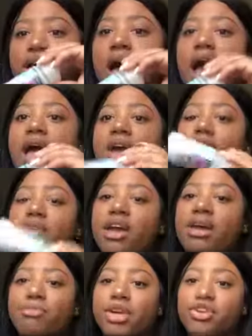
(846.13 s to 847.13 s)
I
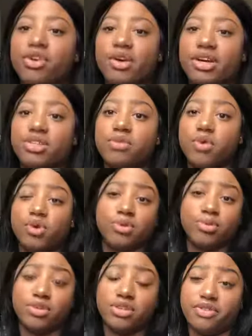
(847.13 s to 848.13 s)
recommend going to
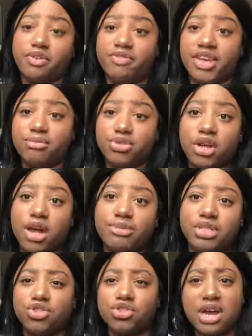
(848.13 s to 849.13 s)
multiple different vape
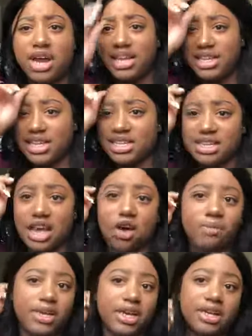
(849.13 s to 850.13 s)
shops and trying things
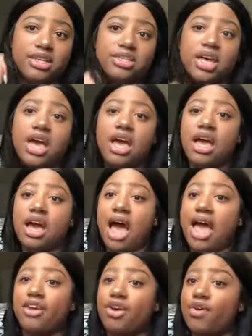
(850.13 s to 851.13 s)
out, because
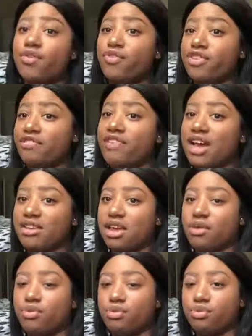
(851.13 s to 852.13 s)
I know for a fact
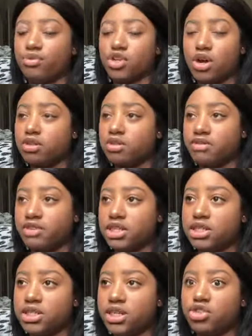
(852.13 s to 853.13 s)
like Charleston
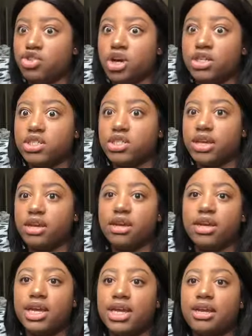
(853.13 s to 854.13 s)
e-cig charges like
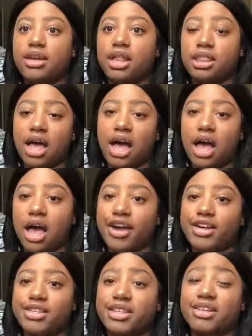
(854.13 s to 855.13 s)
a lot
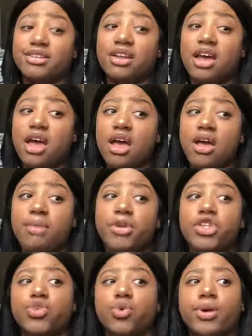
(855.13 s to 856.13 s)
higher than
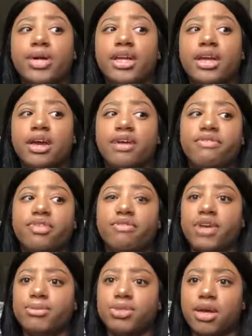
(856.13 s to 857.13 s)
majority of the
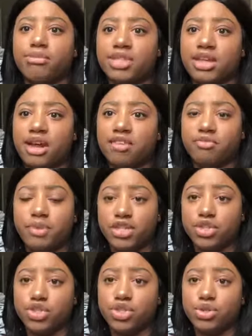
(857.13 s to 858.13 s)
vape shops that I've
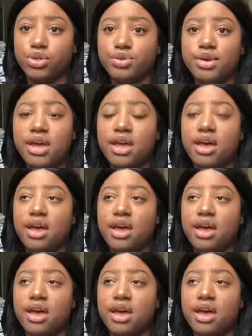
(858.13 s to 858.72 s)
been to.